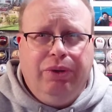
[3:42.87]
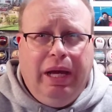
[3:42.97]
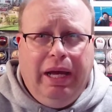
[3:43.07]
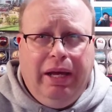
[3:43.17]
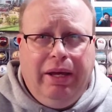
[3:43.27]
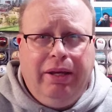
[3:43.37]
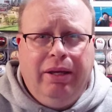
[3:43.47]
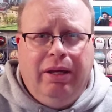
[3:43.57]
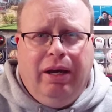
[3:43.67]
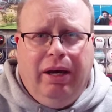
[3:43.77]

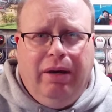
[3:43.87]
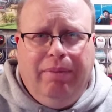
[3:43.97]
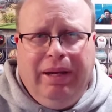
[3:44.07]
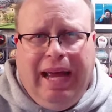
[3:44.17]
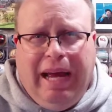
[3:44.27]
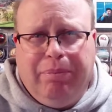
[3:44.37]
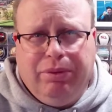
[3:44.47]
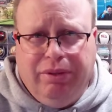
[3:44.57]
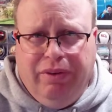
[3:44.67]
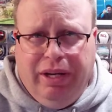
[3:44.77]
an Apple
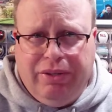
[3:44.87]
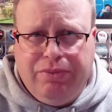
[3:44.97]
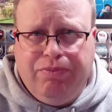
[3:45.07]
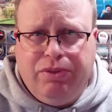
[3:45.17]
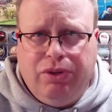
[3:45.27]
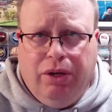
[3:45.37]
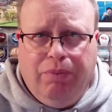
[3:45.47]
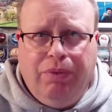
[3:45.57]
device. So